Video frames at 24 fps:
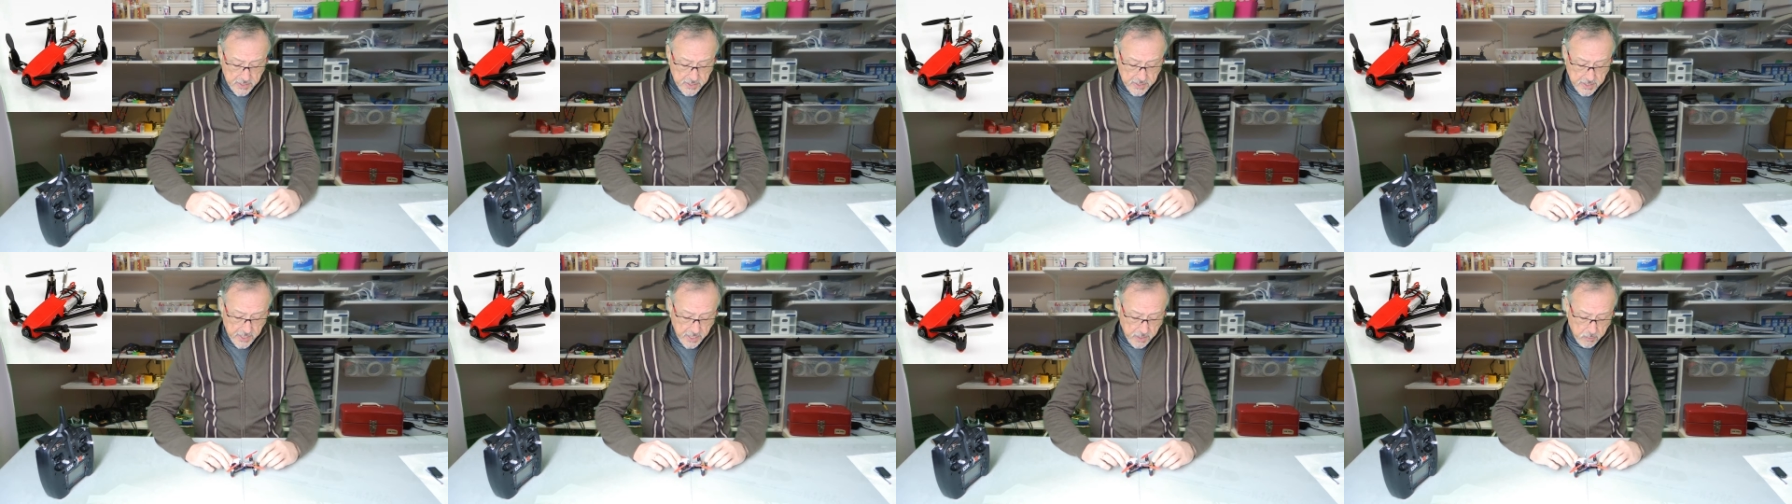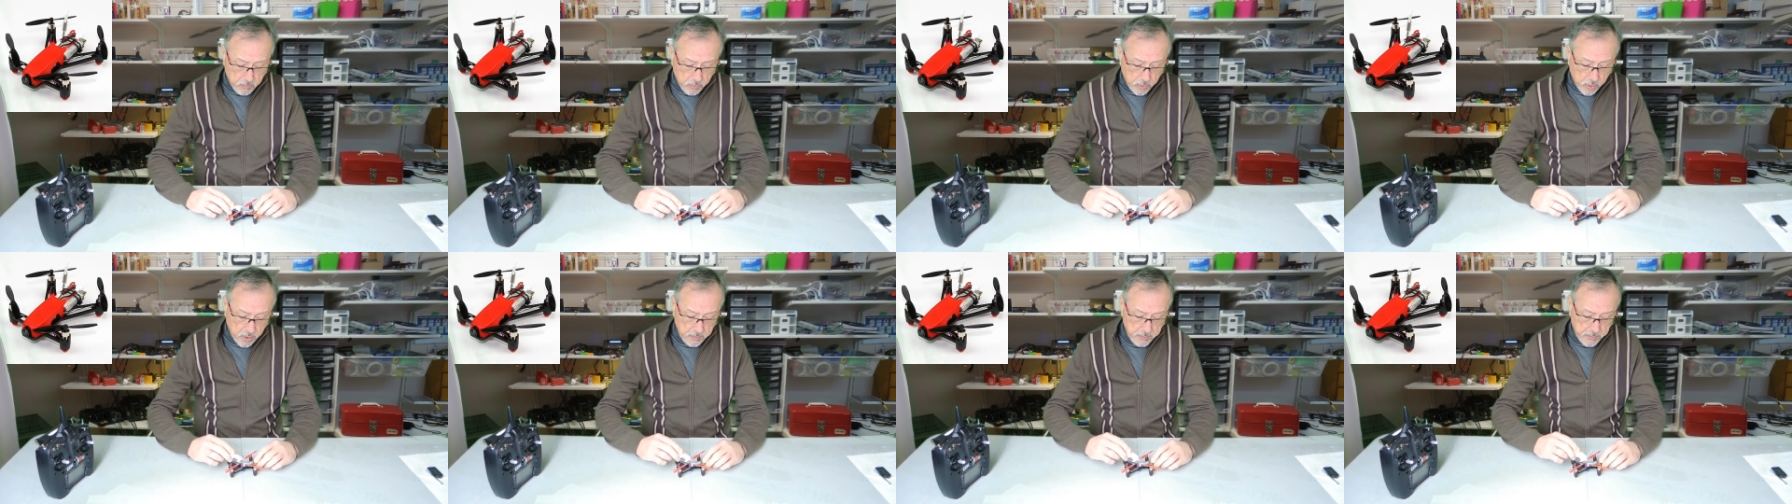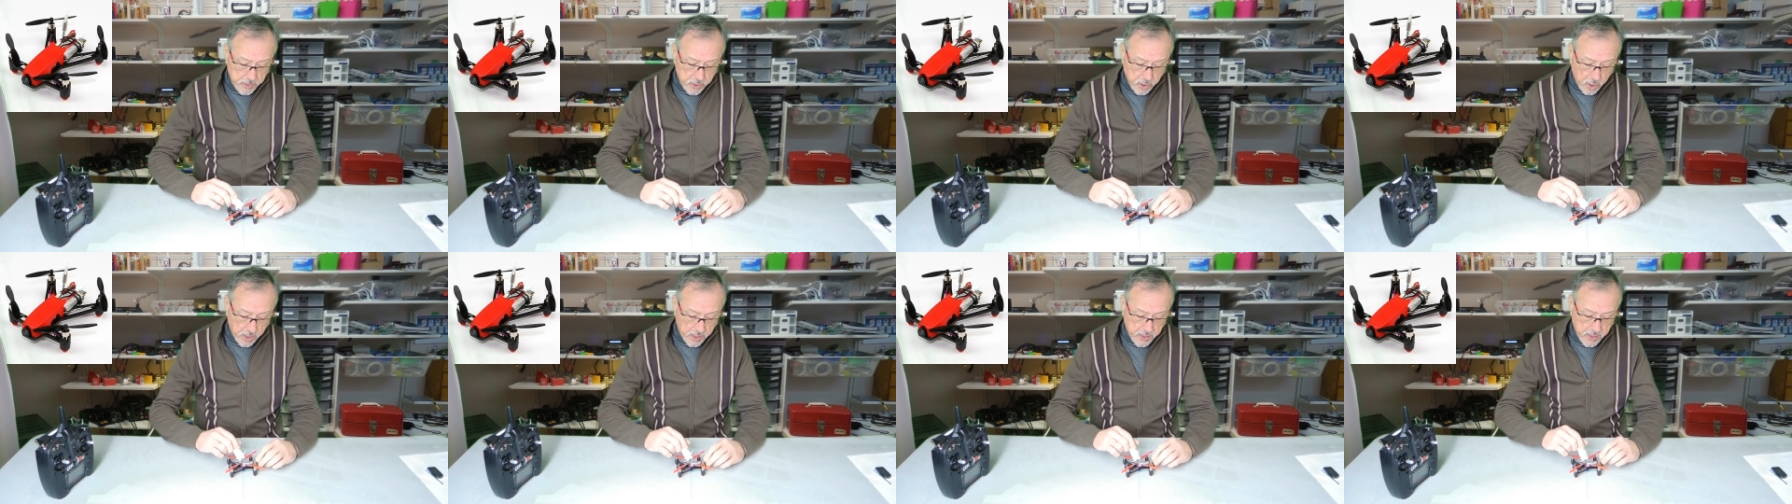Today we're going
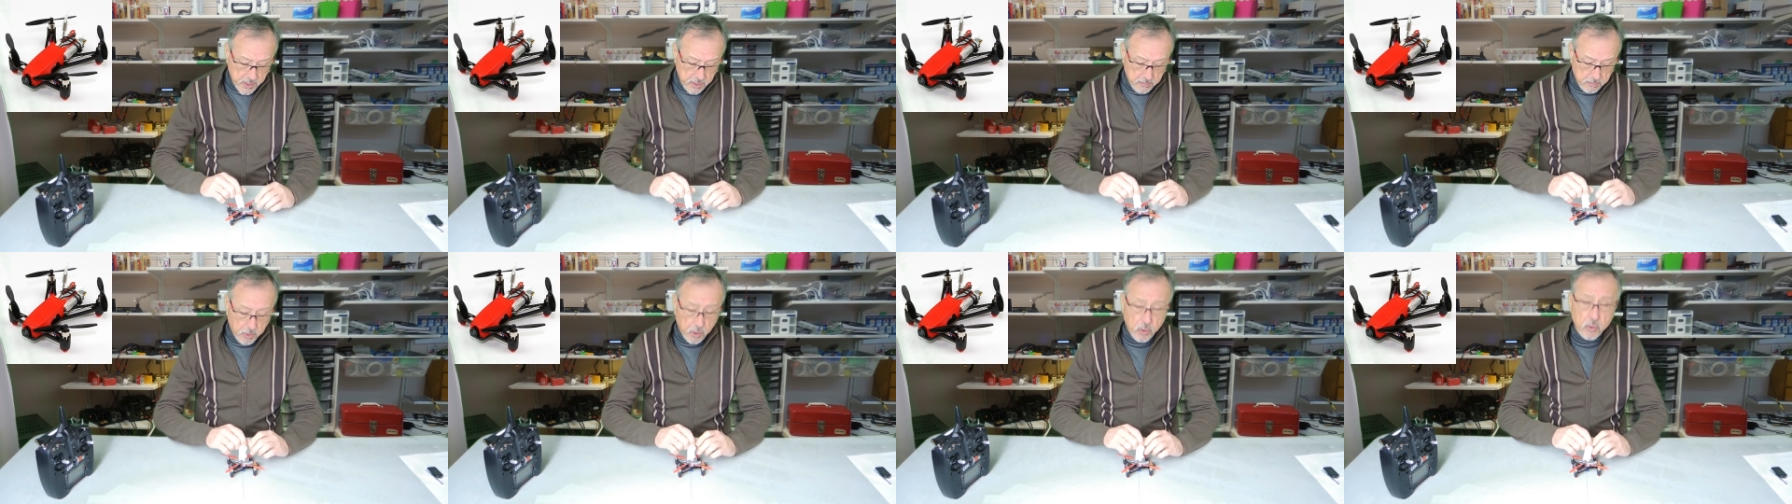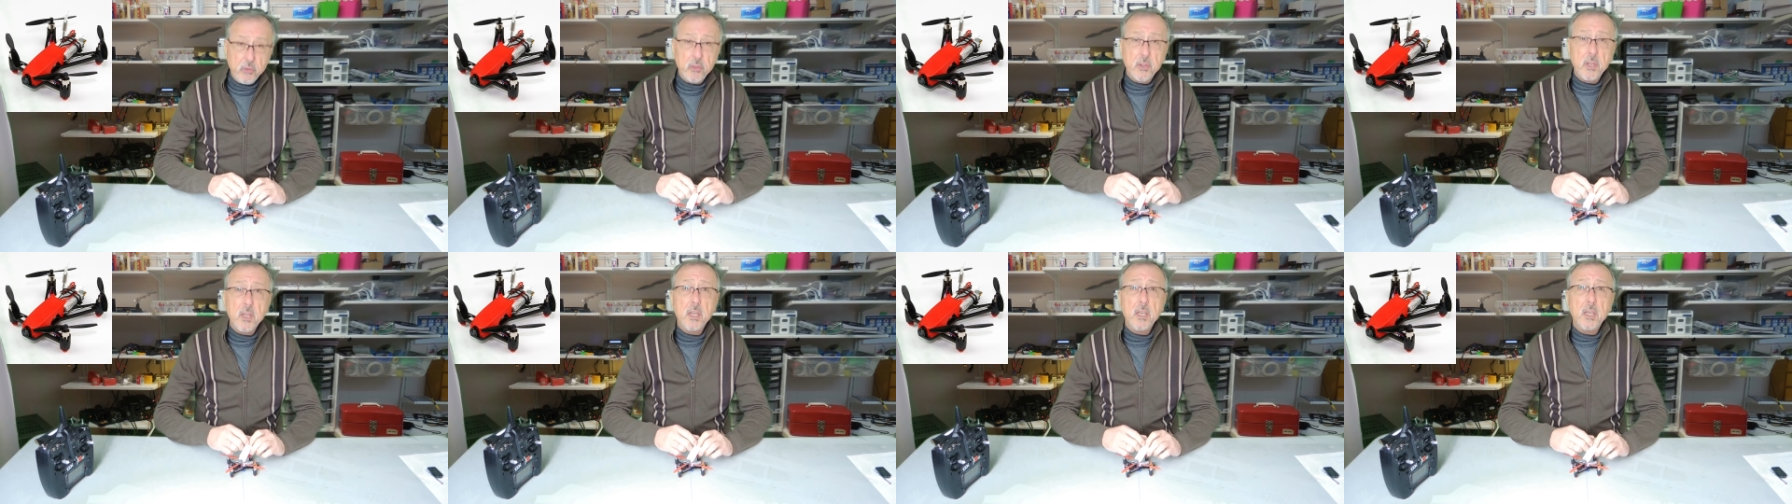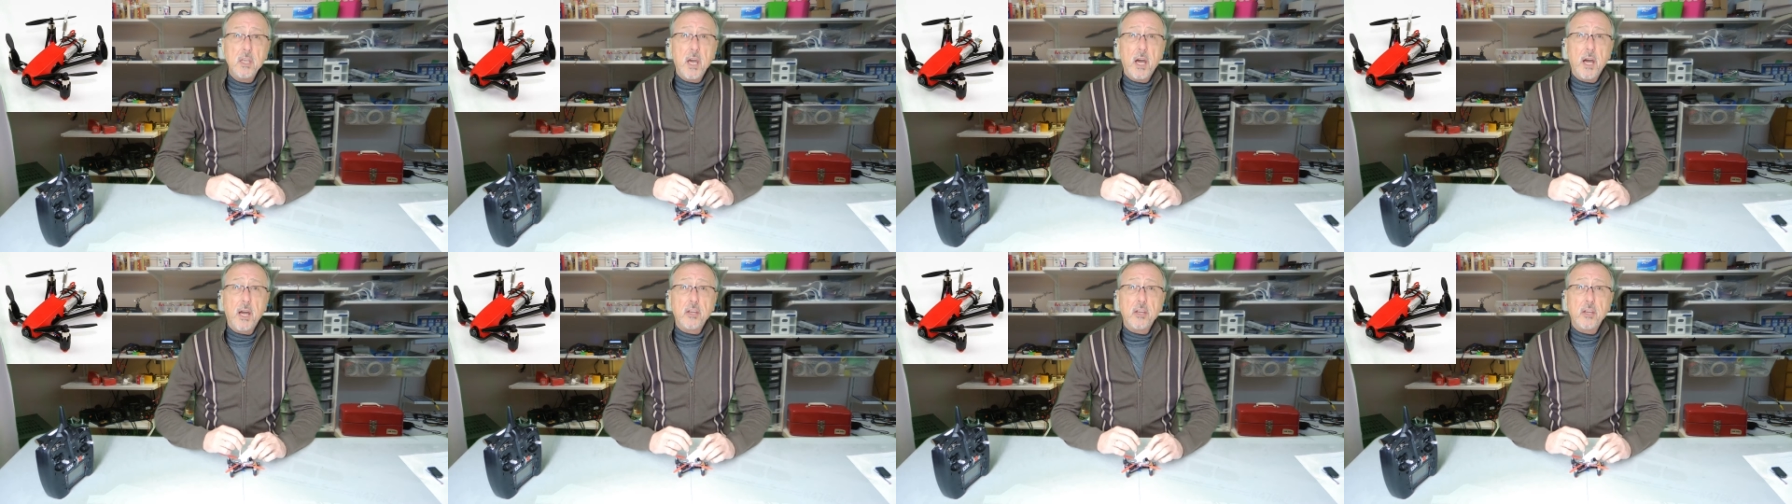to be talking about the